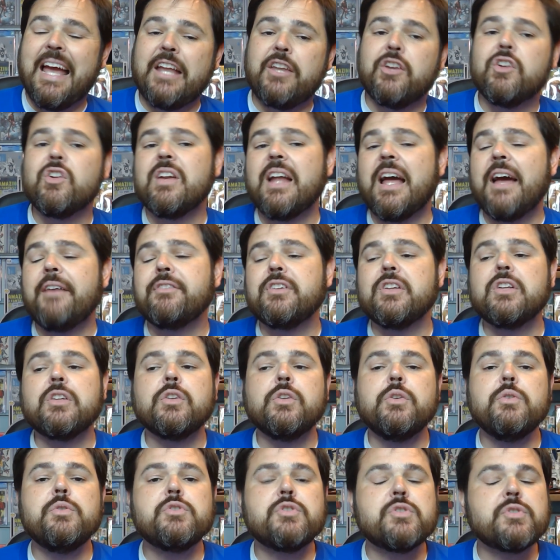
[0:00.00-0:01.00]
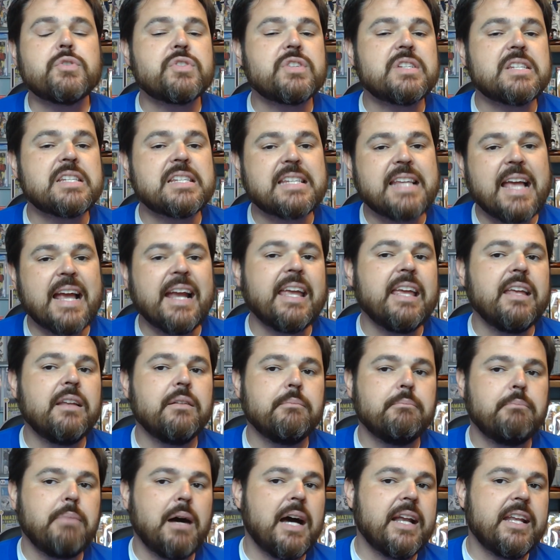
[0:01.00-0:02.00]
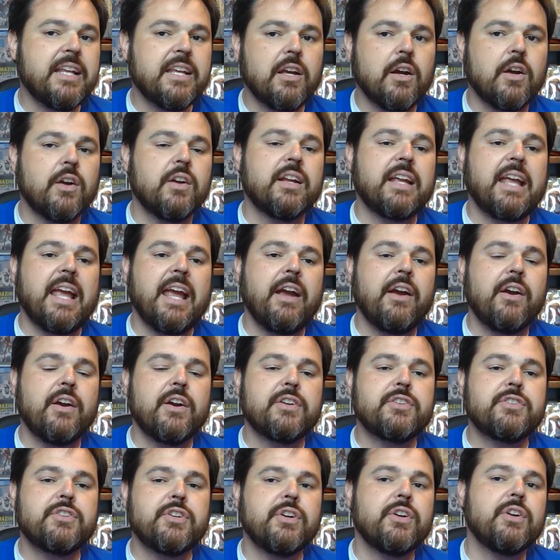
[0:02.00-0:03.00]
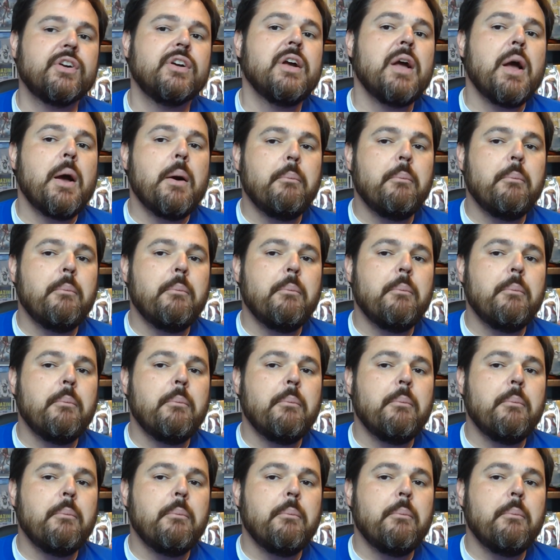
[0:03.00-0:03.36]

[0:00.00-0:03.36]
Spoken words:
and you're going to have to lose your second bodyguard character